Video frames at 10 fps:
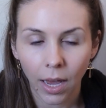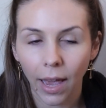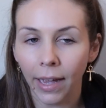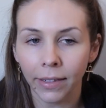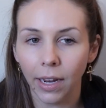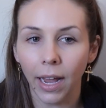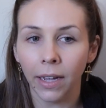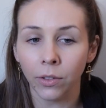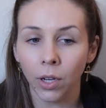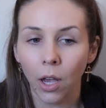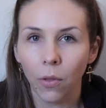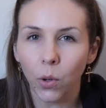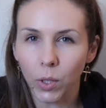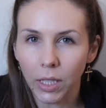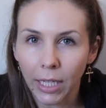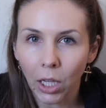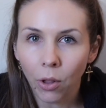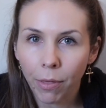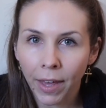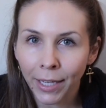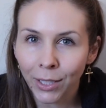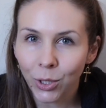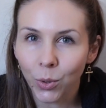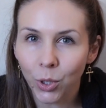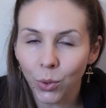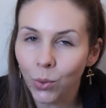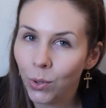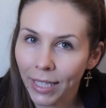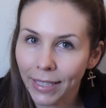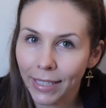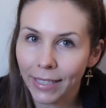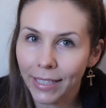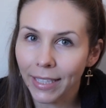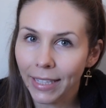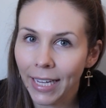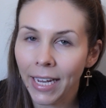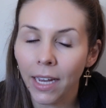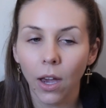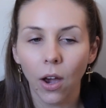And those little things you do consistently,